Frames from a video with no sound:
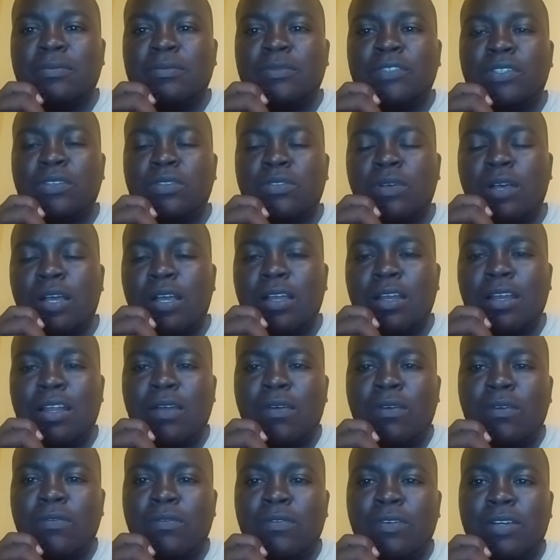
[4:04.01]
So a clerk
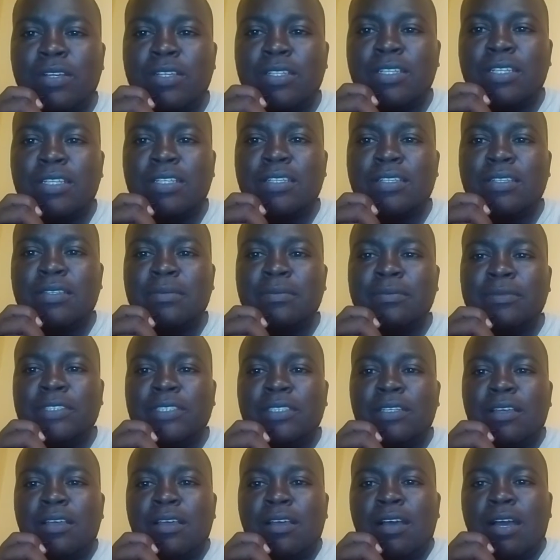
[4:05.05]
of works is
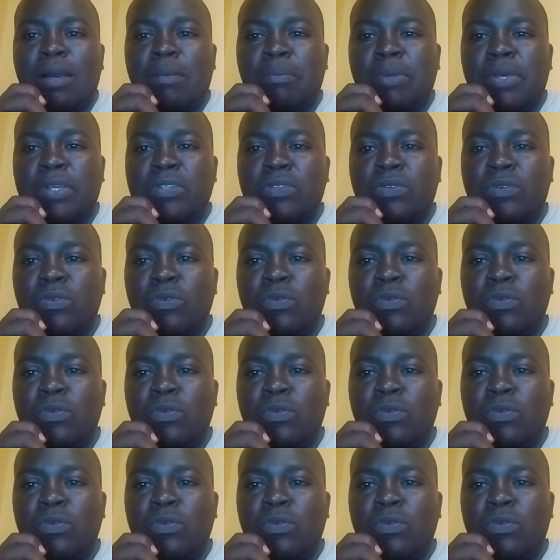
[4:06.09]
a person